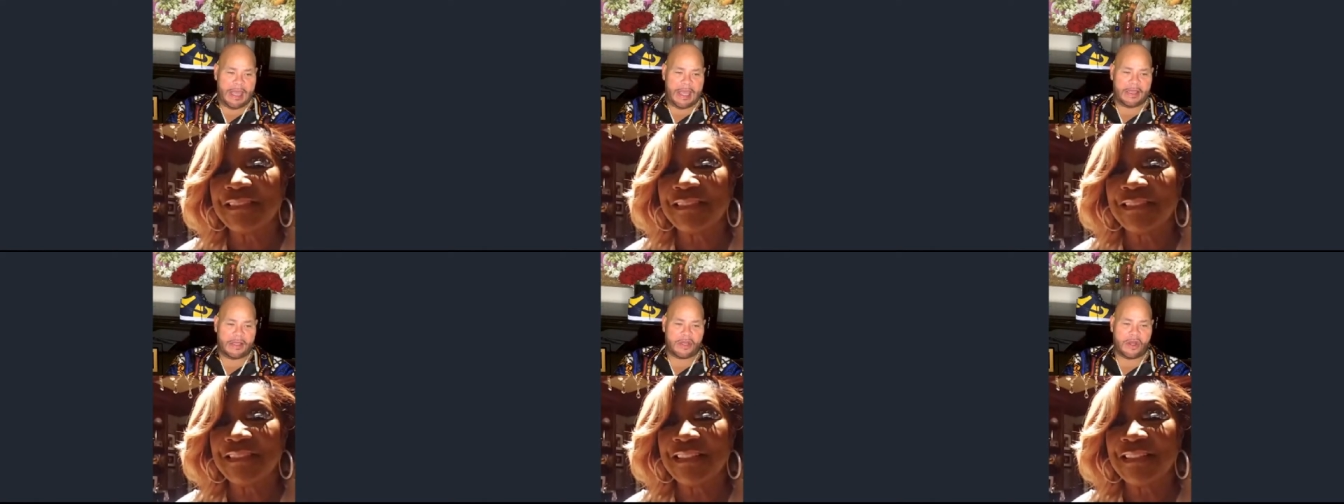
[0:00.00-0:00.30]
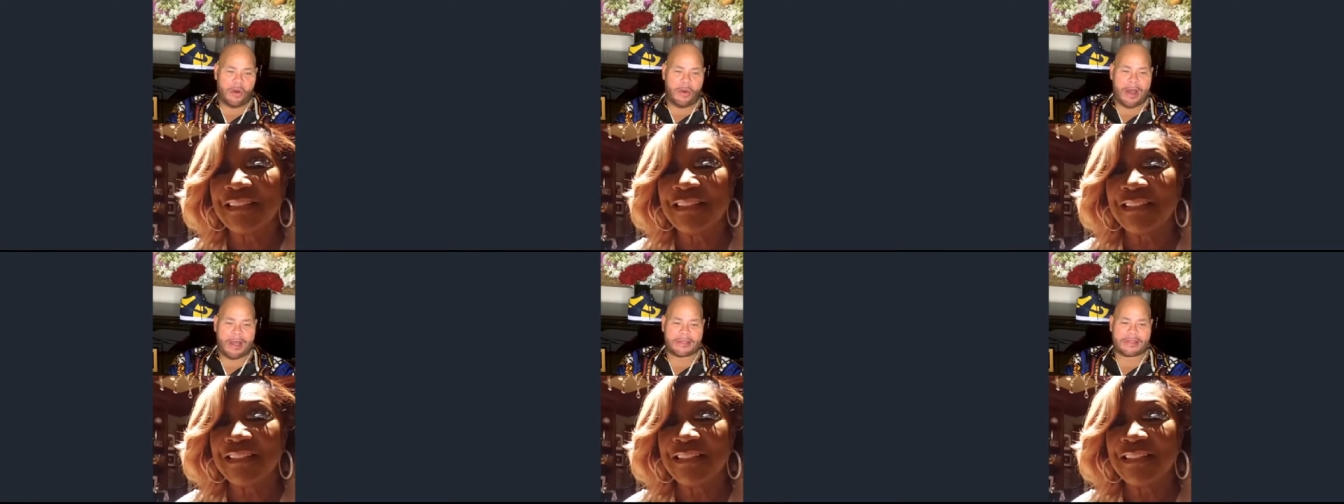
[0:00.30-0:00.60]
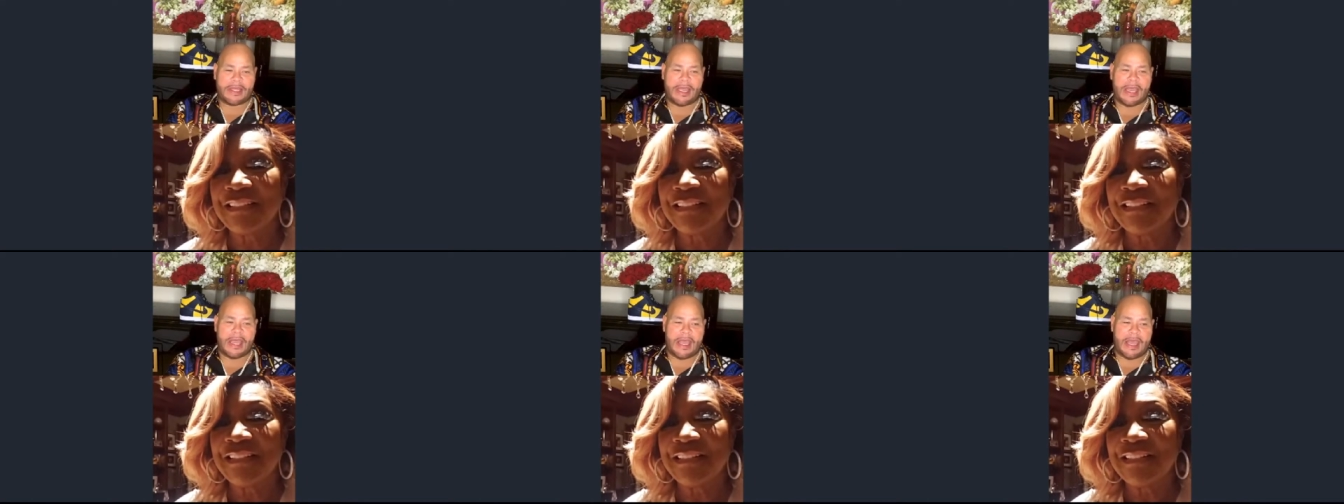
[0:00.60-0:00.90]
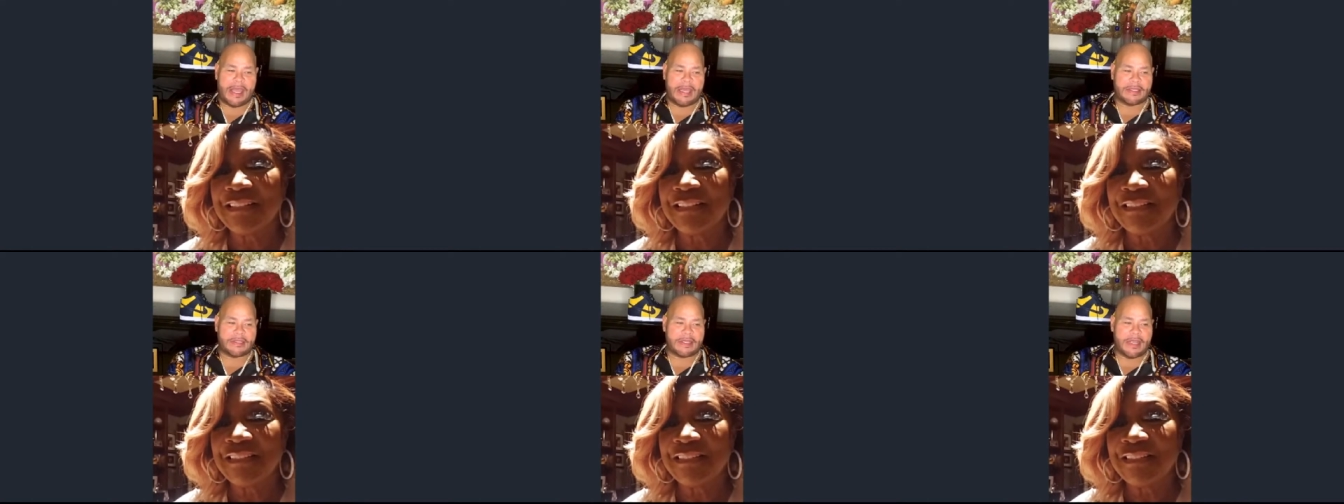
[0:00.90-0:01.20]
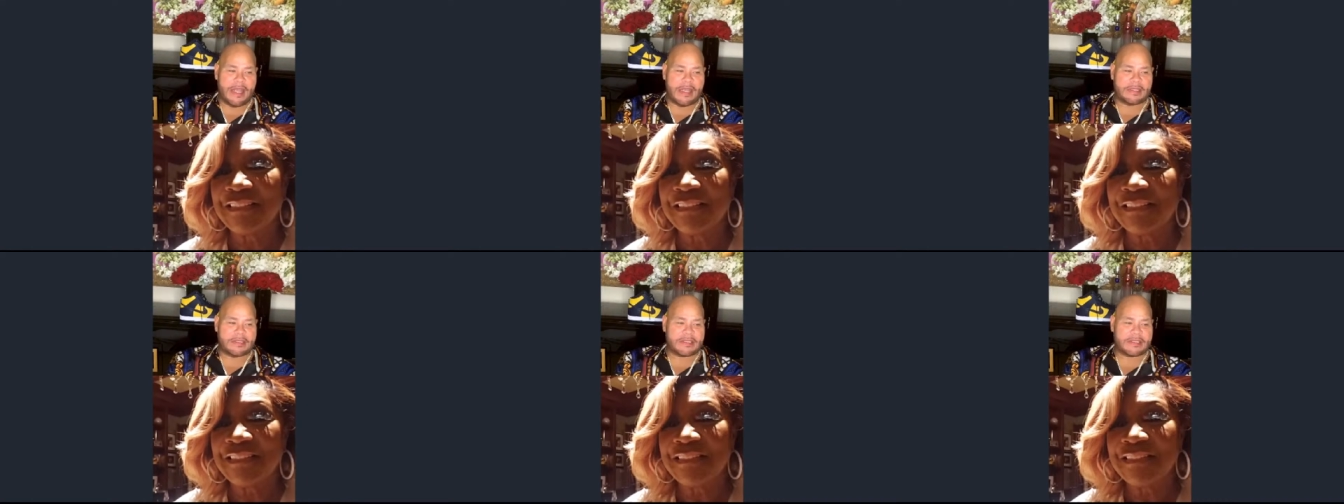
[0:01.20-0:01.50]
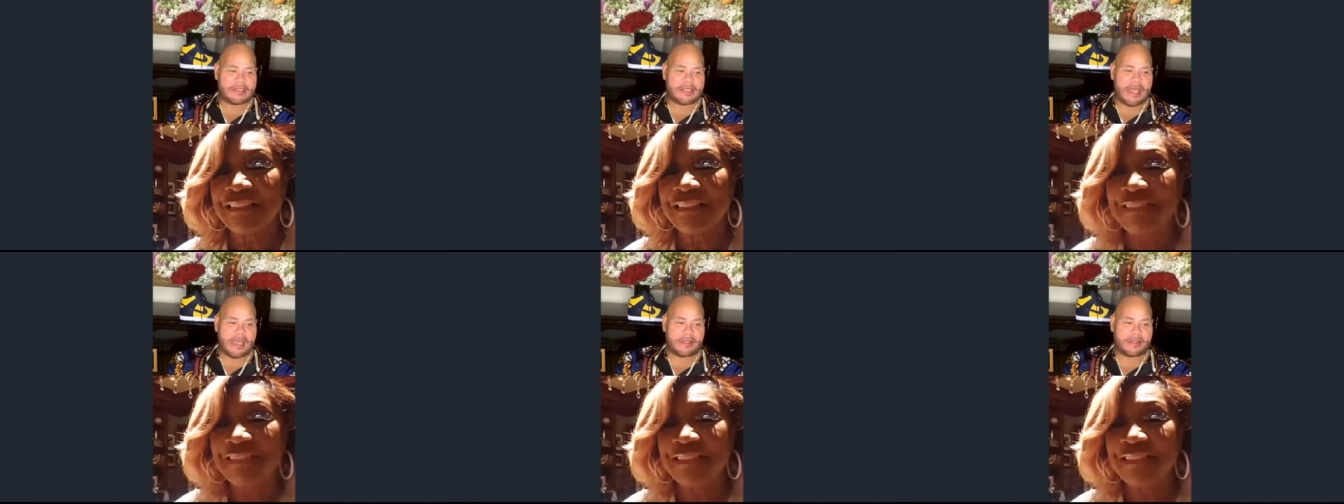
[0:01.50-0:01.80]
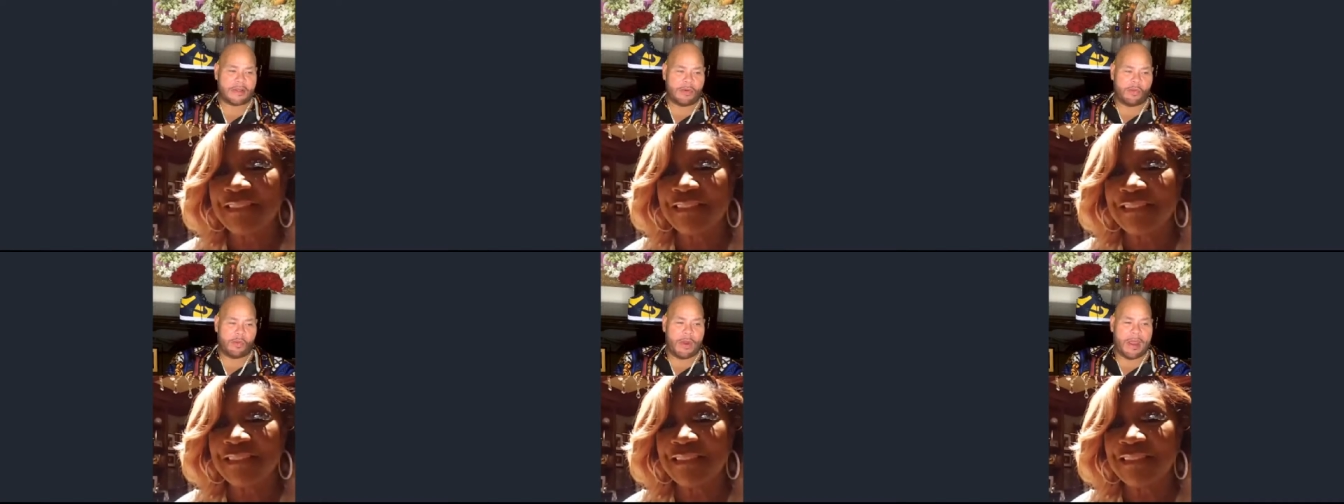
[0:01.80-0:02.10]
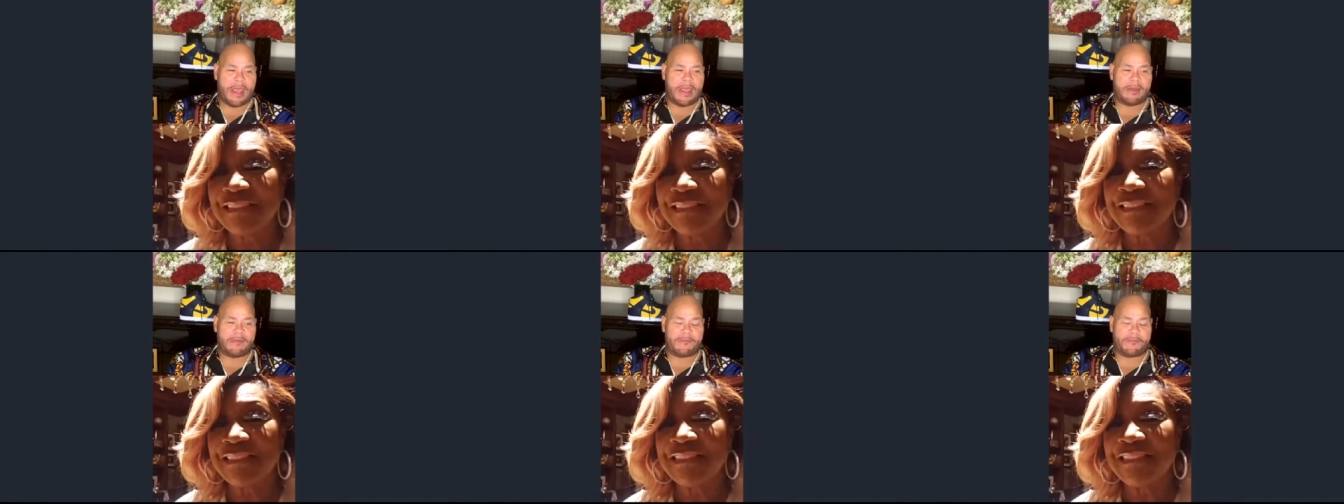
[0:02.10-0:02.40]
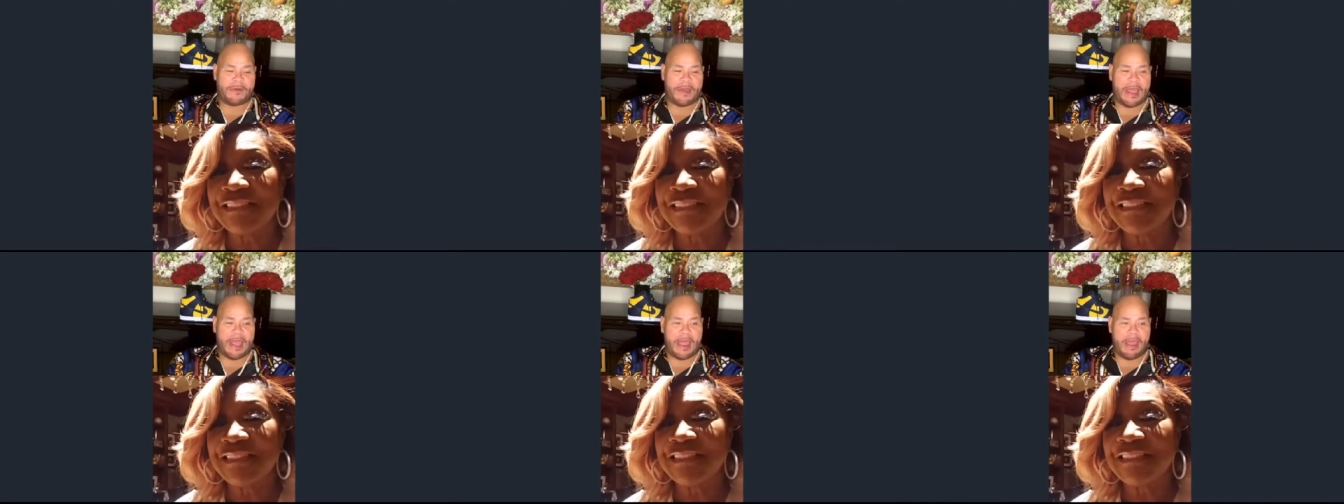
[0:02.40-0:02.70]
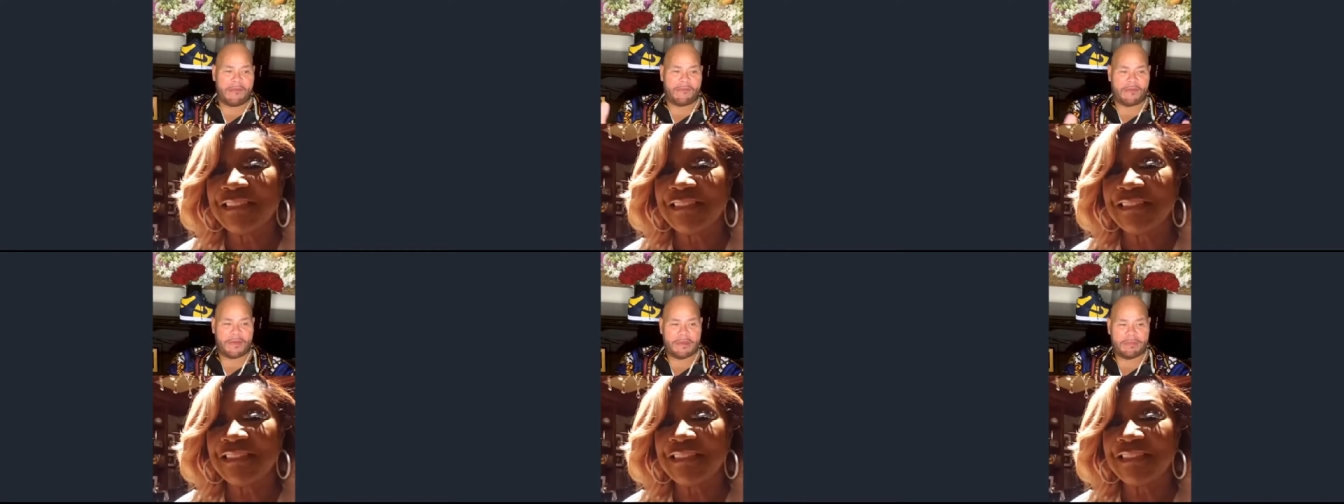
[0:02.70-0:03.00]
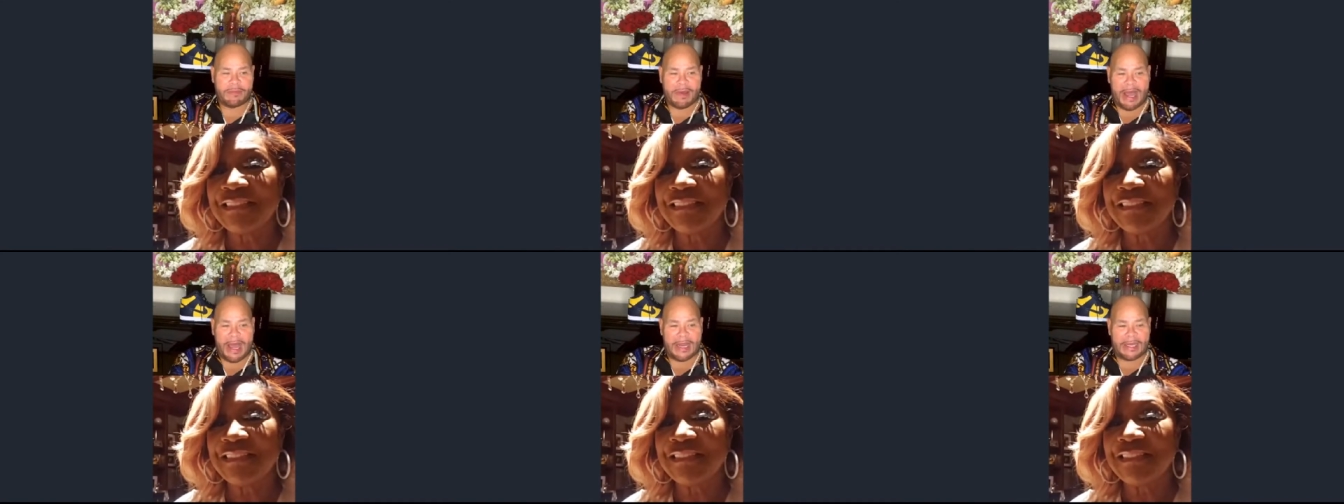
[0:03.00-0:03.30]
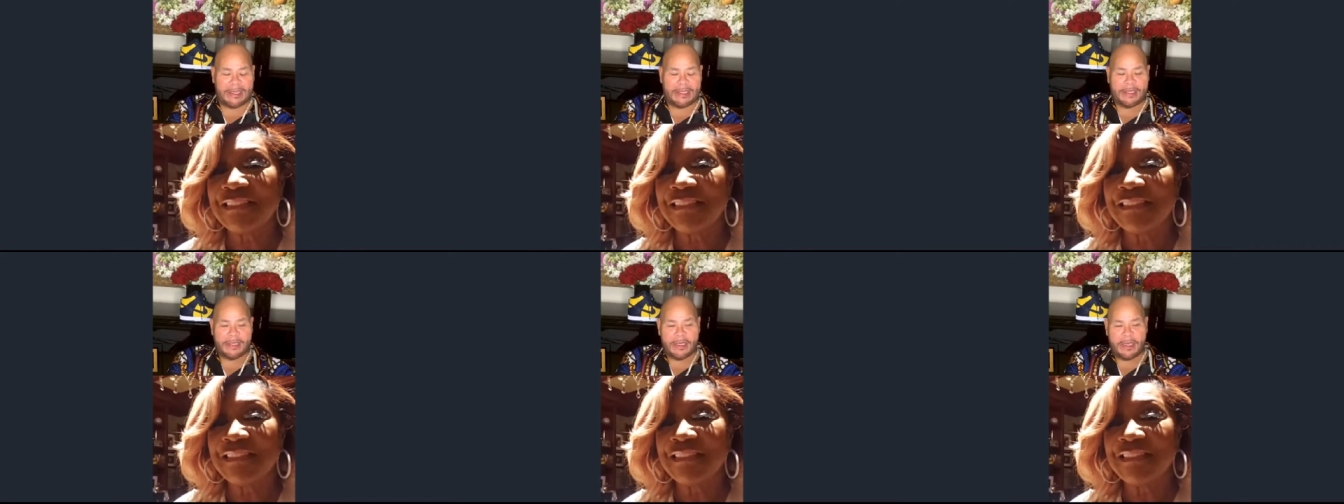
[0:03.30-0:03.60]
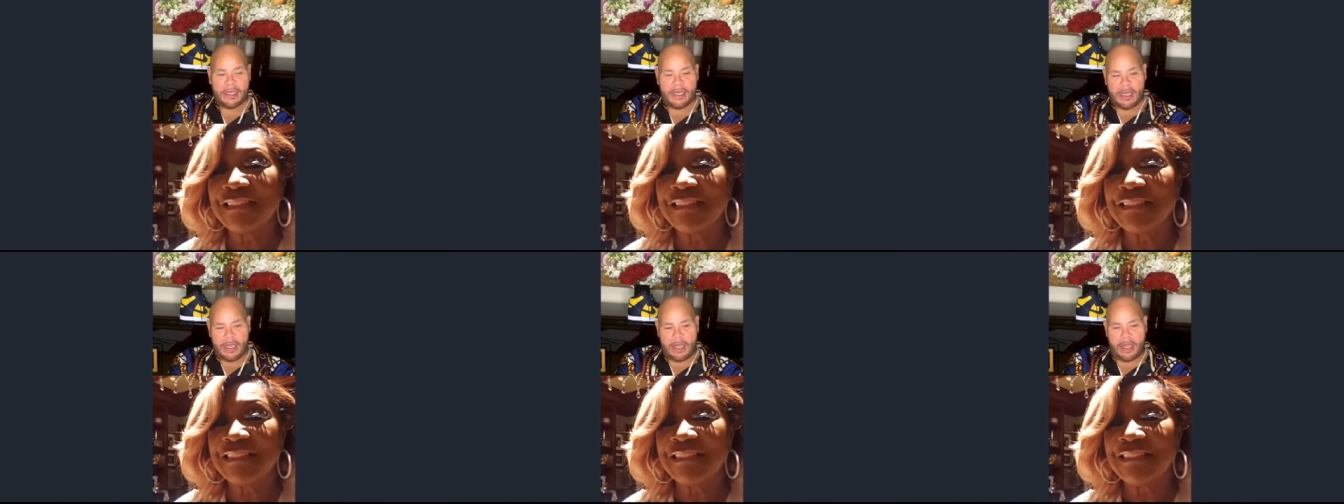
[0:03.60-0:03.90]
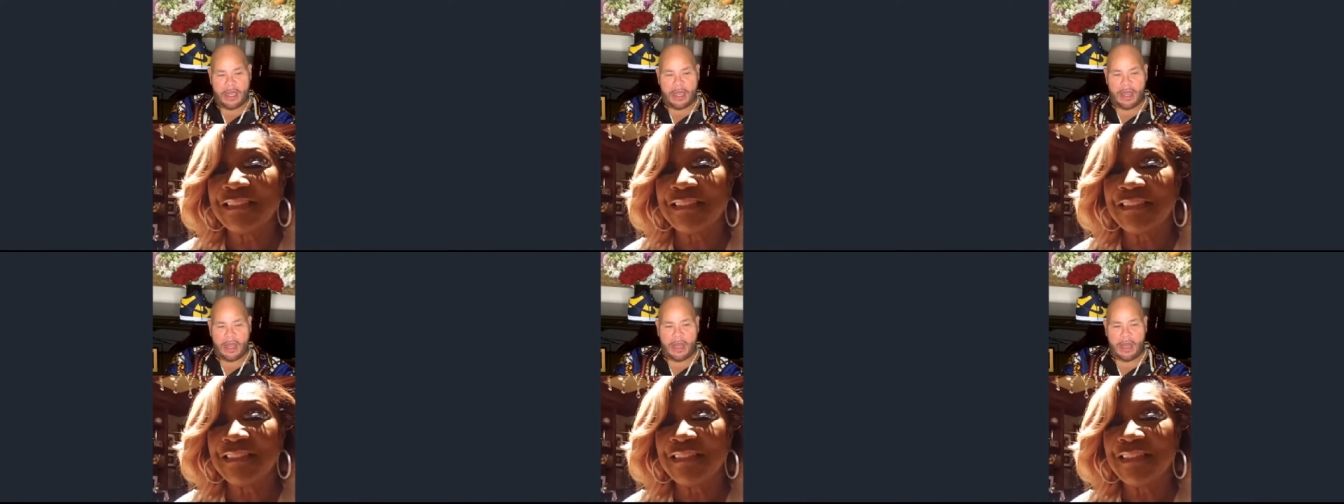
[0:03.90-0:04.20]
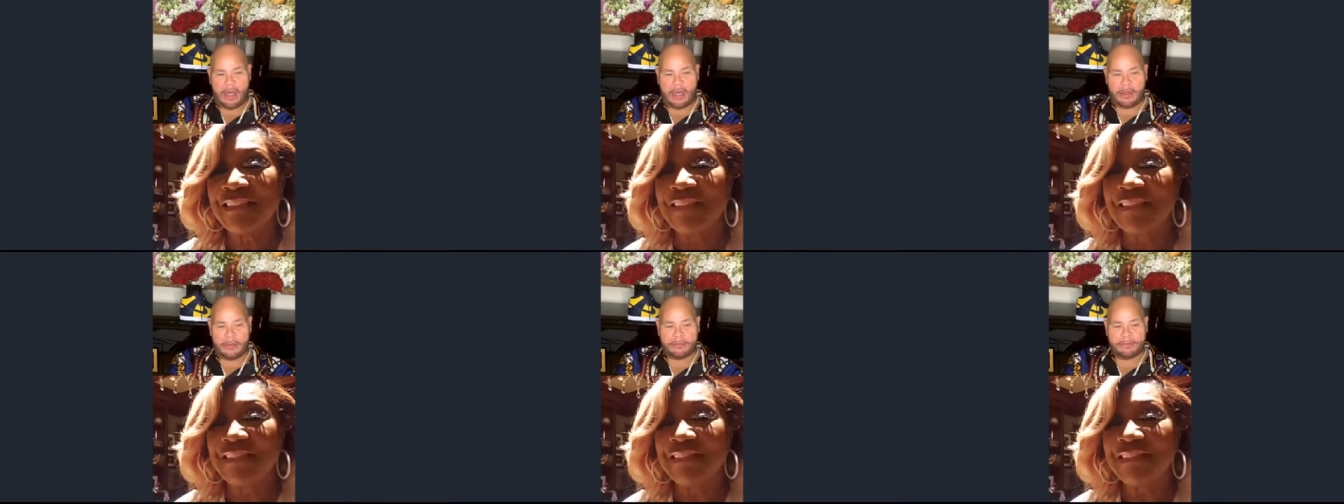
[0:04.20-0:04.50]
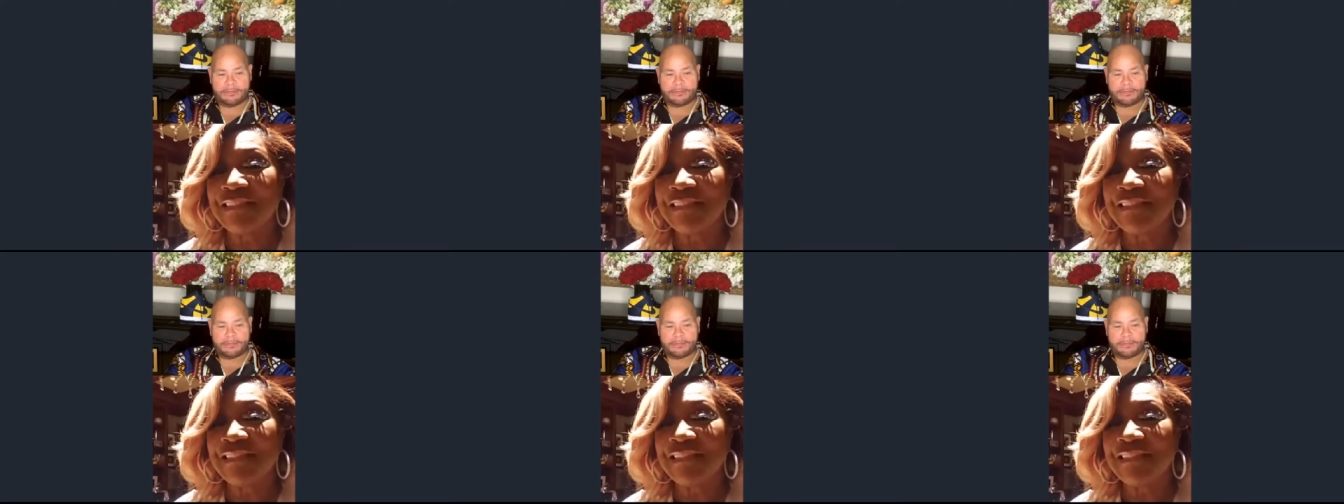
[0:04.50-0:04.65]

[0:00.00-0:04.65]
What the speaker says: go out there and set the way for everybody. Um,